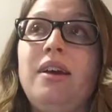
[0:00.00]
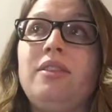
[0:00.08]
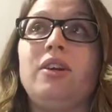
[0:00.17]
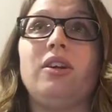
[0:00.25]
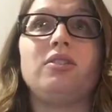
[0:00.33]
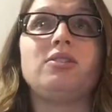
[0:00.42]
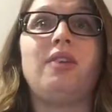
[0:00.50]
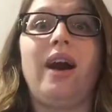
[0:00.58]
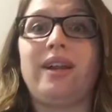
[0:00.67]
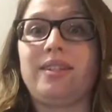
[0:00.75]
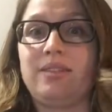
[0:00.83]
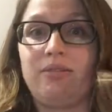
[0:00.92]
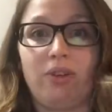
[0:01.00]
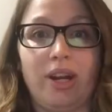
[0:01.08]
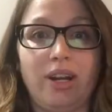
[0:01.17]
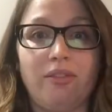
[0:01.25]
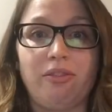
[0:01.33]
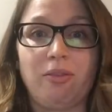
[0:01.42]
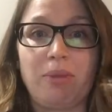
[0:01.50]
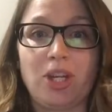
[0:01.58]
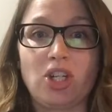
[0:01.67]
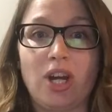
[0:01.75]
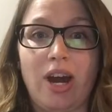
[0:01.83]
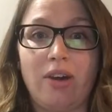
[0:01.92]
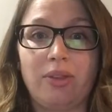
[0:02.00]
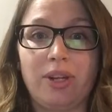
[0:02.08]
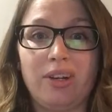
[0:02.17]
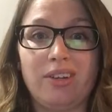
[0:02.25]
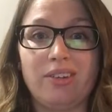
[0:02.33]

There's lots of great information out there.